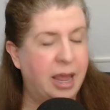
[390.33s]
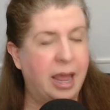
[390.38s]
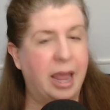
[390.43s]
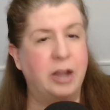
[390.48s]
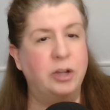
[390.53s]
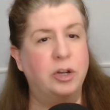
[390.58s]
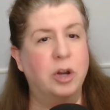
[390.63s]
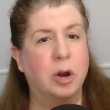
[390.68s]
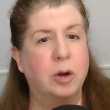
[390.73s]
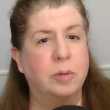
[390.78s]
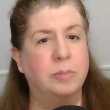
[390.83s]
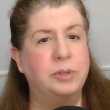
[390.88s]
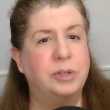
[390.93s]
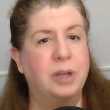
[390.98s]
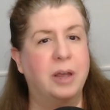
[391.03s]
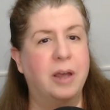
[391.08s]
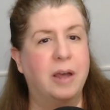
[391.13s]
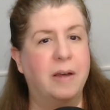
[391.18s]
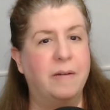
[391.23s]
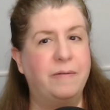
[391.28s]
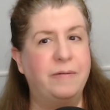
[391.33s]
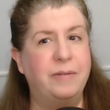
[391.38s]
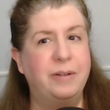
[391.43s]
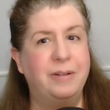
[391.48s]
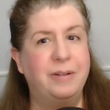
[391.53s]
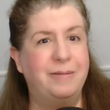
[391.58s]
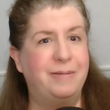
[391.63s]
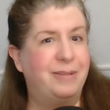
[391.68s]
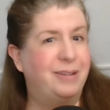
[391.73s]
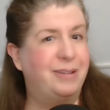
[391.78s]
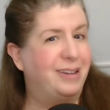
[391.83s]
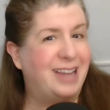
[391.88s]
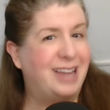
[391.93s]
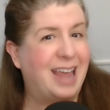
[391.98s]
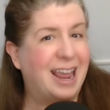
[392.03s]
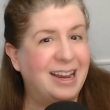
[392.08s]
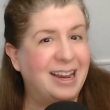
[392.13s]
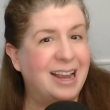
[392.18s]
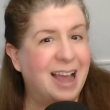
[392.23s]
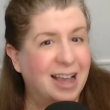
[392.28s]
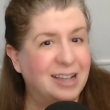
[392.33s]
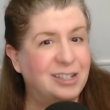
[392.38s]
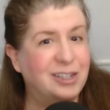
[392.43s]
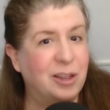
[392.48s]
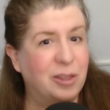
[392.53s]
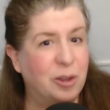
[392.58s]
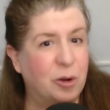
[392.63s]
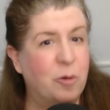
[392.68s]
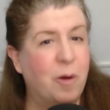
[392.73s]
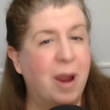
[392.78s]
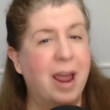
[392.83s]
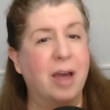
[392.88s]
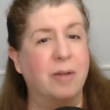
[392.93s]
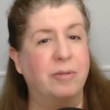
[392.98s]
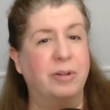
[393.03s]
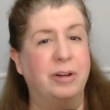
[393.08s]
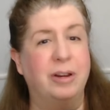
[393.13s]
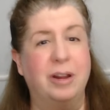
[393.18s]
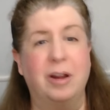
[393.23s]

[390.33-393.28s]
in terms of getting guys on the ground.